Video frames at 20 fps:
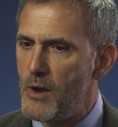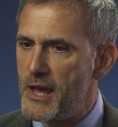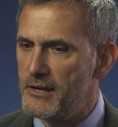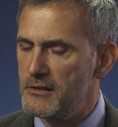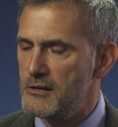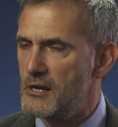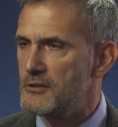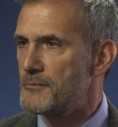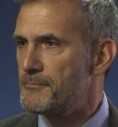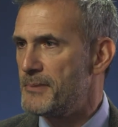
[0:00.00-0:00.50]
write
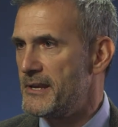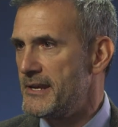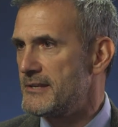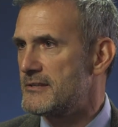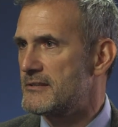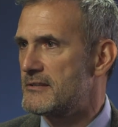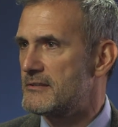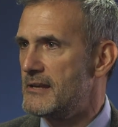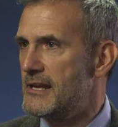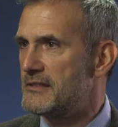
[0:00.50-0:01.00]
another
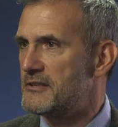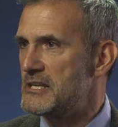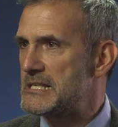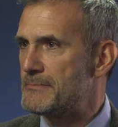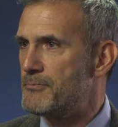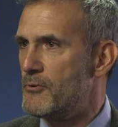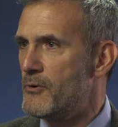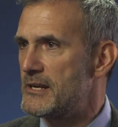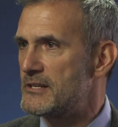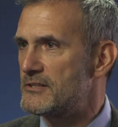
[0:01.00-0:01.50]
piece at this
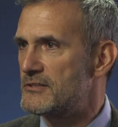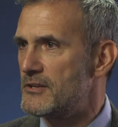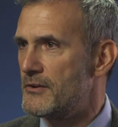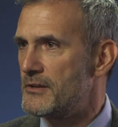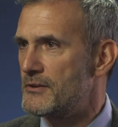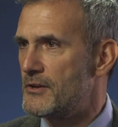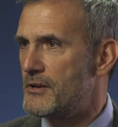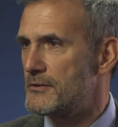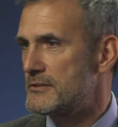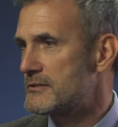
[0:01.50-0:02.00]
point because
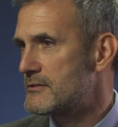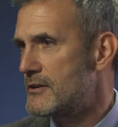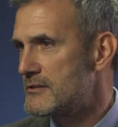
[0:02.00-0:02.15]
so, cause,